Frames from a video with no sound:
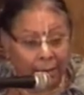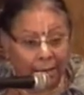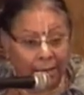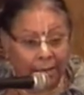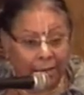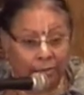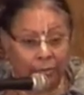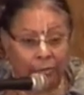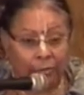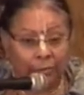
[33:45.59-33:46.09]

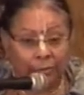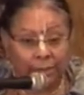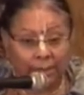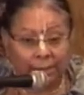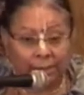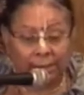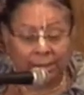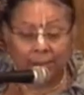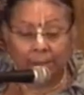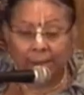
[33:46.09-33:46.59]
As we read
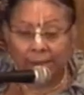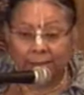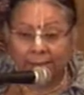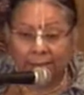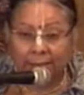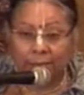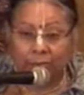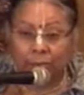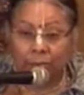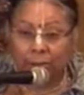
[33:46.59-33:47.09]
these
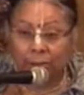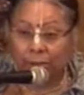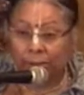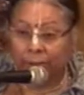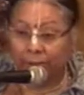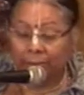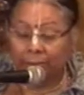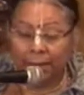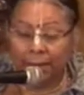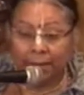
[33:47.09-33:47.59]
pastimes, we
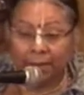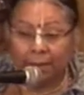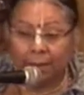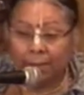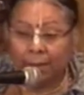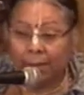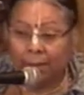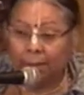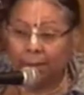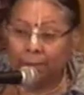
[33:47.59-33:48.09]
learn many,
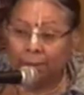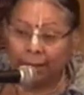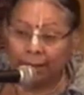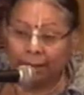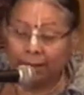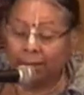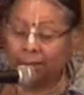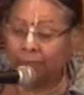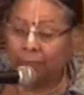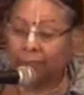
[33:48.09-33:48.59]
many,
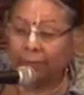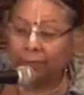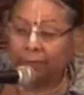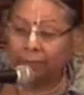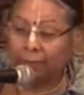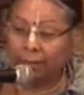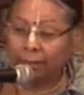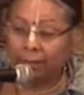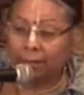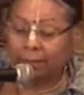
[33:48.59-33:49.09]
many different
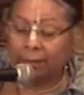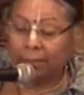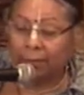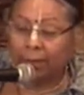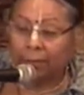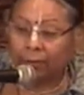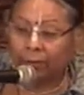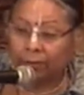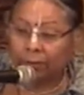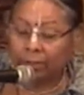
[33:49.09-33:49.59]
things
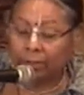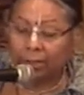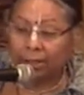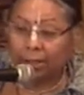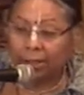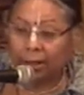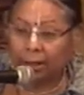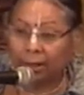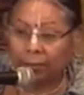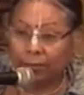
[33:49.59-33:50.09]
about Krishna
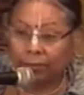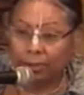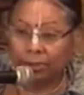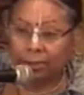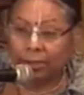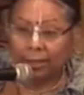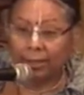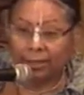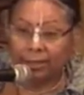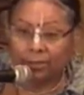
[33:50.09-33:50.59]
and how
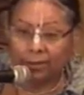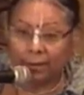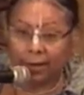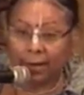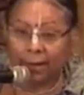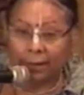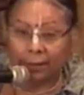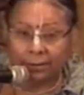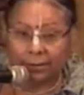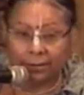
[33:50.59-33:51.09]
Krishna
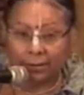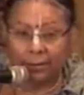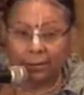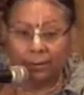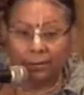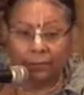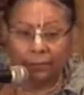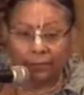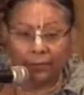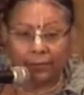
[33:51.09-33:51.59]
interacts
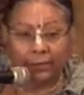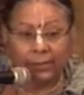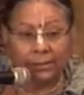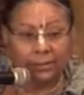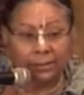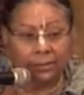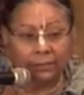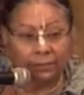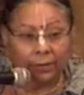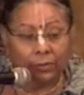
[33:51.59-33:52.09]
with
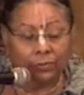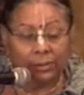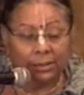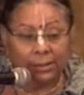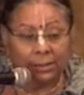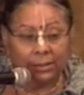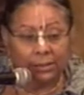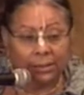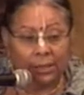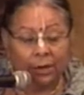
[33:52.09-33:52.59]
his
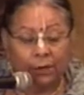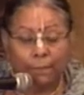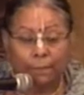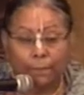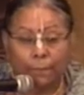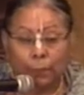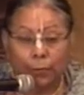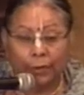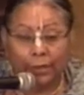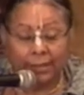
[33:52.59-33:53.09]
devotees,
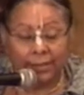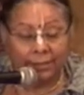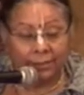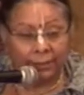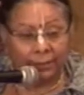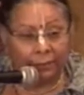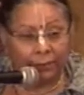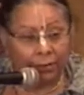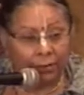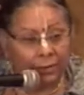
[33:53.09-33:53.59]
for his
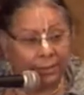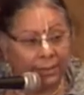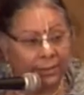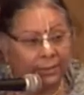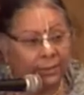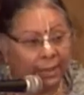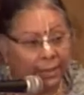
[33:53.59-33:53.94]
devotees,